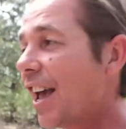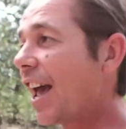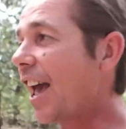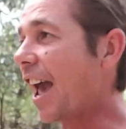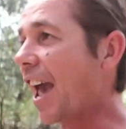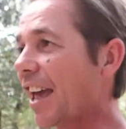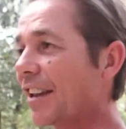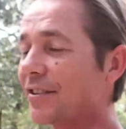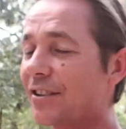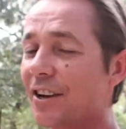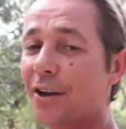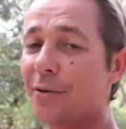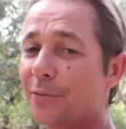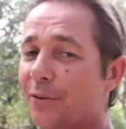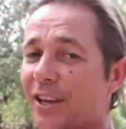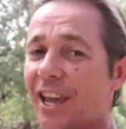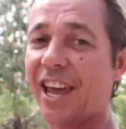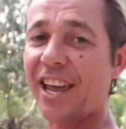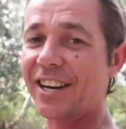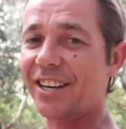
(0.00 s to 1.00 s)
And don't
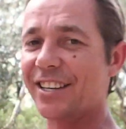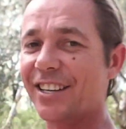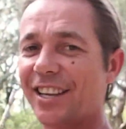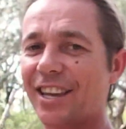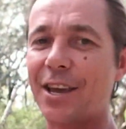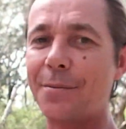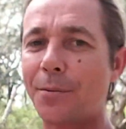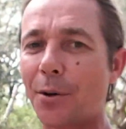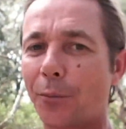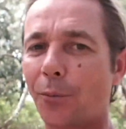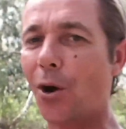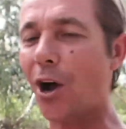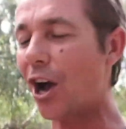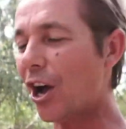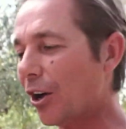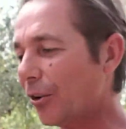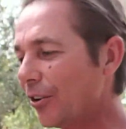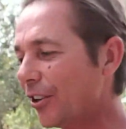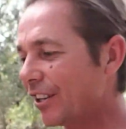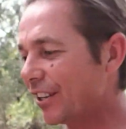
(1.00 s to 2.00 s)
forget, keep it
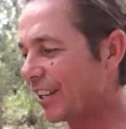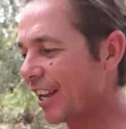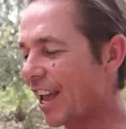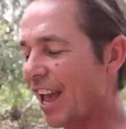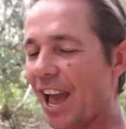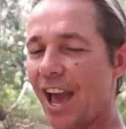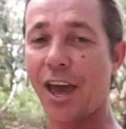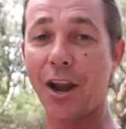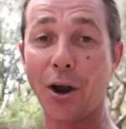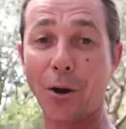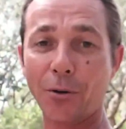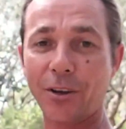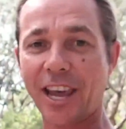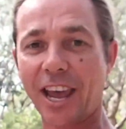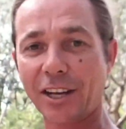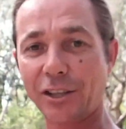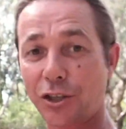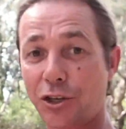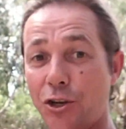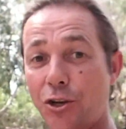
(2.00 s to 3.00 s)
wild, and I'll
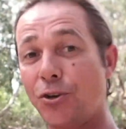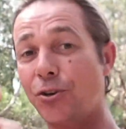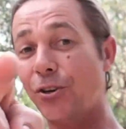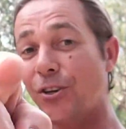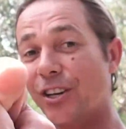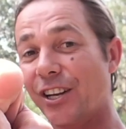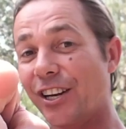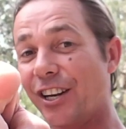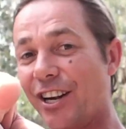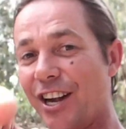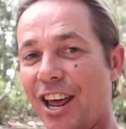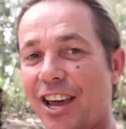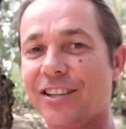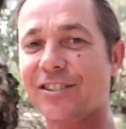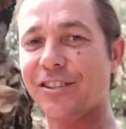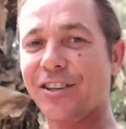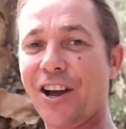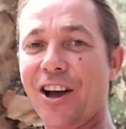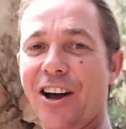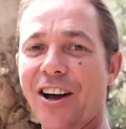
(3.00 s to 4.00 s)
catch you next
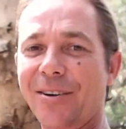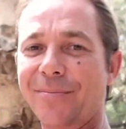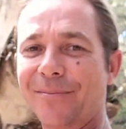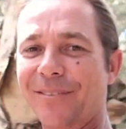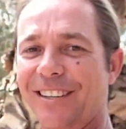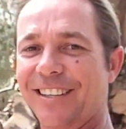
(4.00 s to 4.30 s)
time.